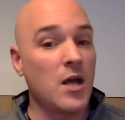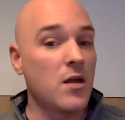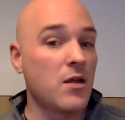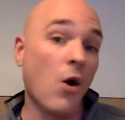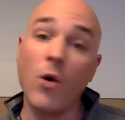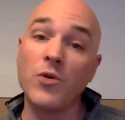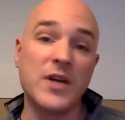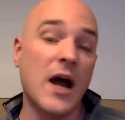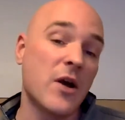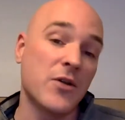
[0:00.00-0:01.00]
The whole
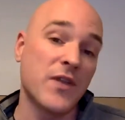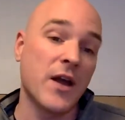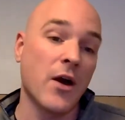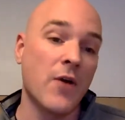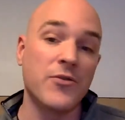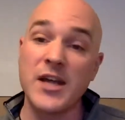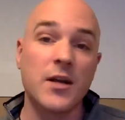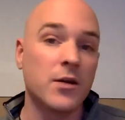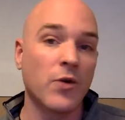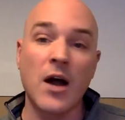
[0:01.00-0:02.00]
time I was there, I was in
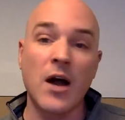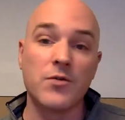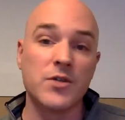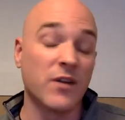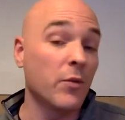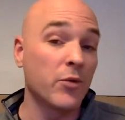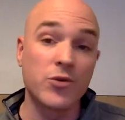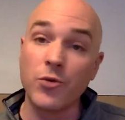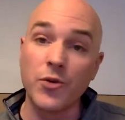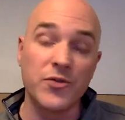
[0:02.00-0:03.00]
and around developer
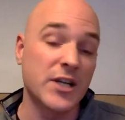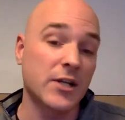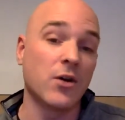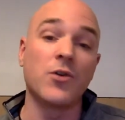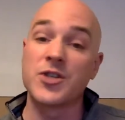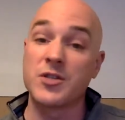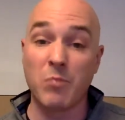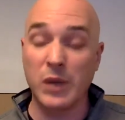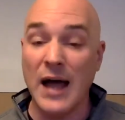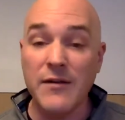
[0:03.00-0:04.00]
tools and technologies
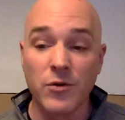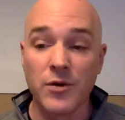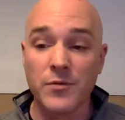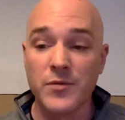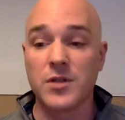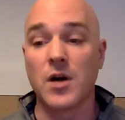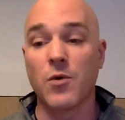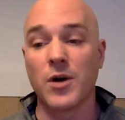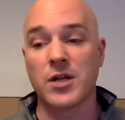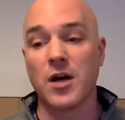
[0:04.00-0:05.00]
and platforms. You know, I
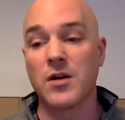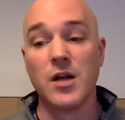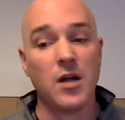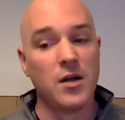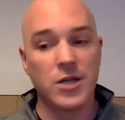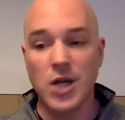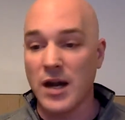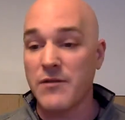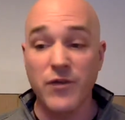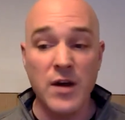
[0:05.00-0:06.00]
worked on the
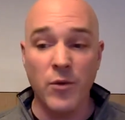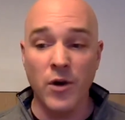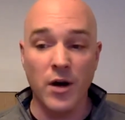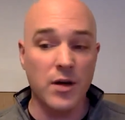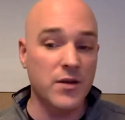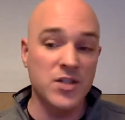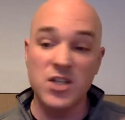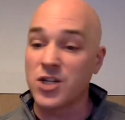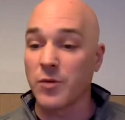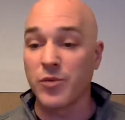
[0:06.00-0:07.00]
.NET framework, the
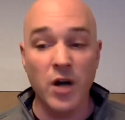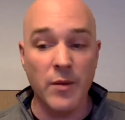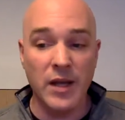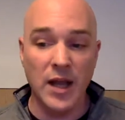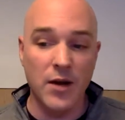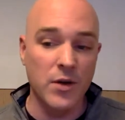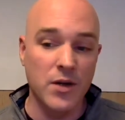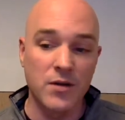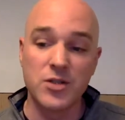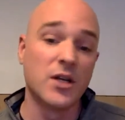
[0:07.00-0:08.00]
C# programming
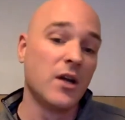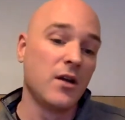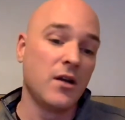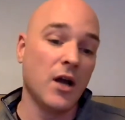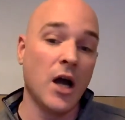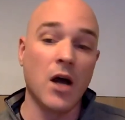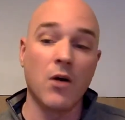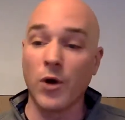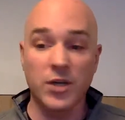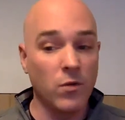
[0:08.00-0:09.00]
language. I
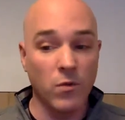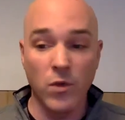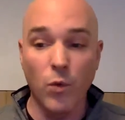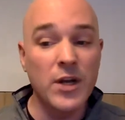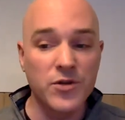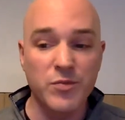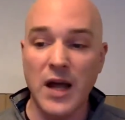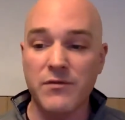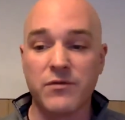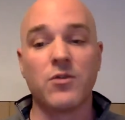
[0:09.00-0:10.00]
worked on the Windows
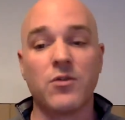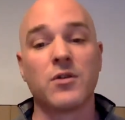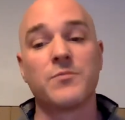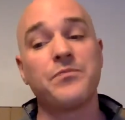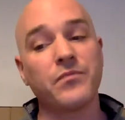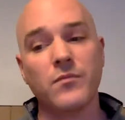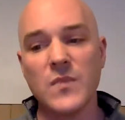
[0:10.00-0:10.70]
platform.